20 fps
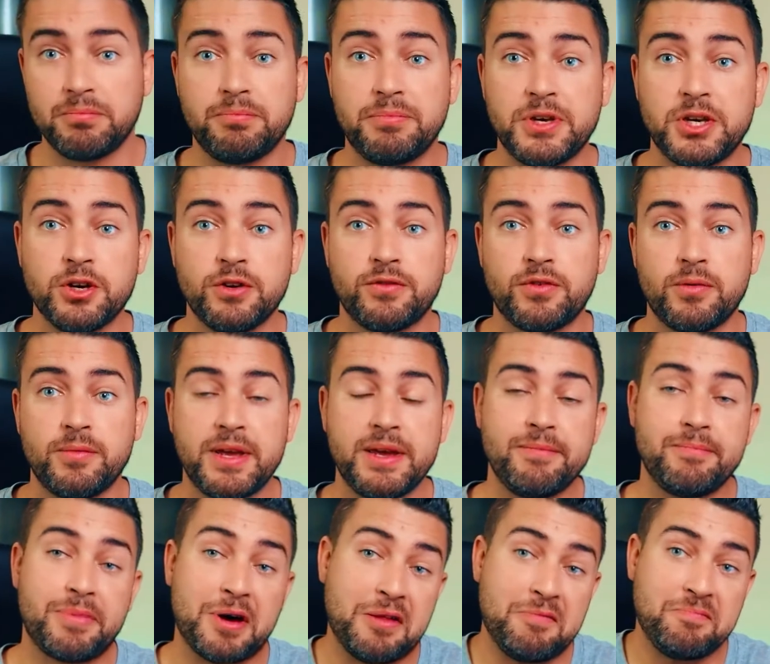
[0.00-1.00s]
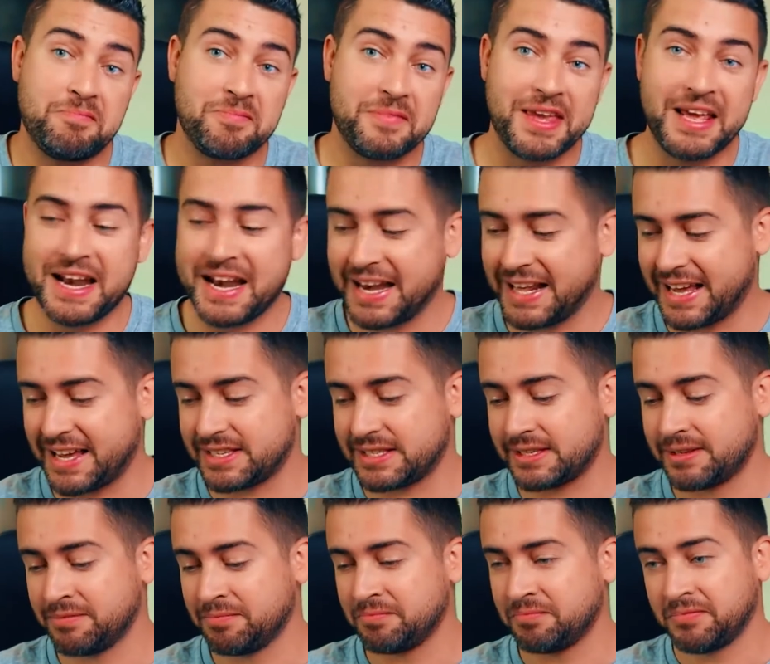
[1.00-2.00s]
be good for me, but in any
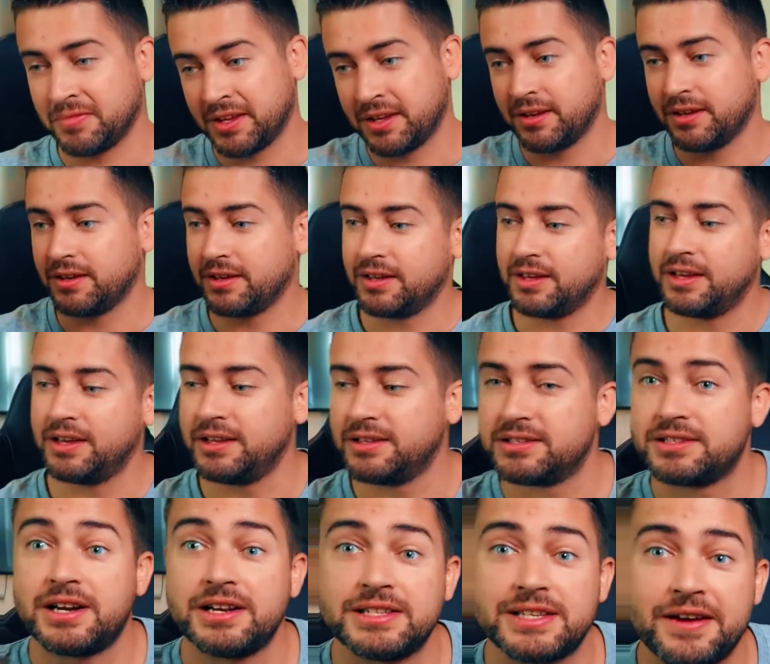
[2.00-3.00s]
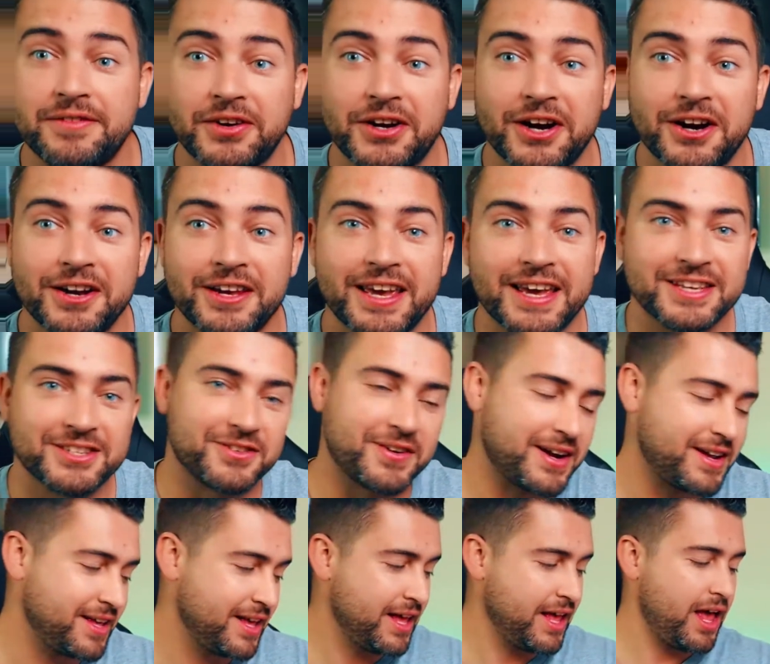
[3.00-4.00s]
case, it's nice to have a carrying case,
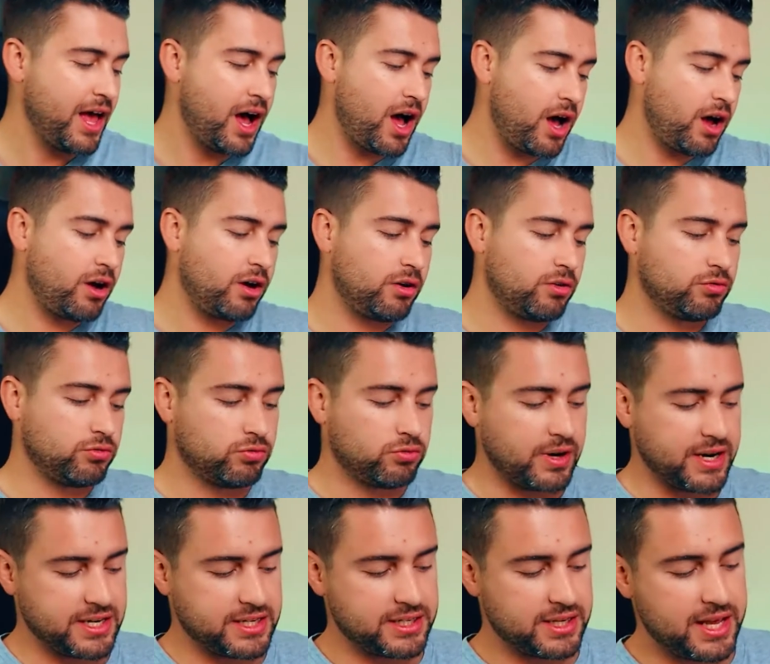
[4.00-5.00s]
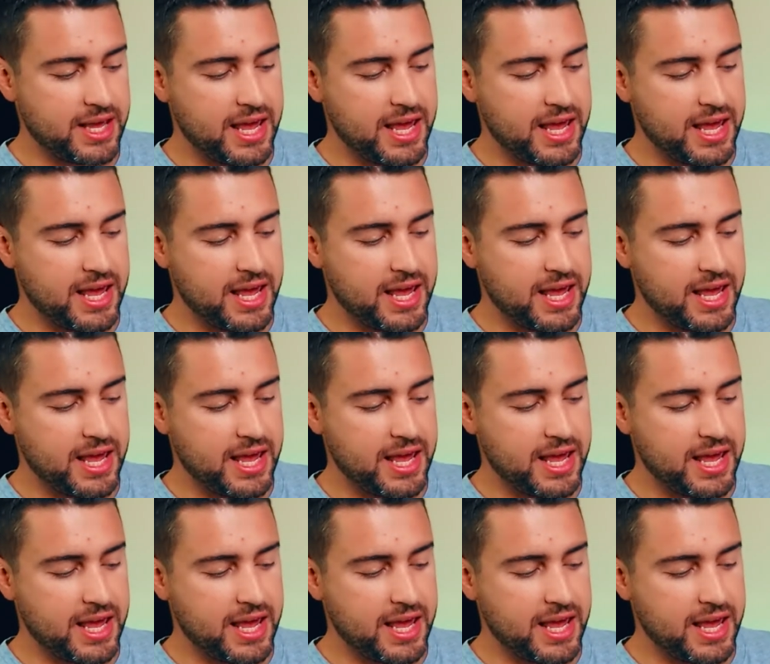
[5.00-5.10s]
right? All right,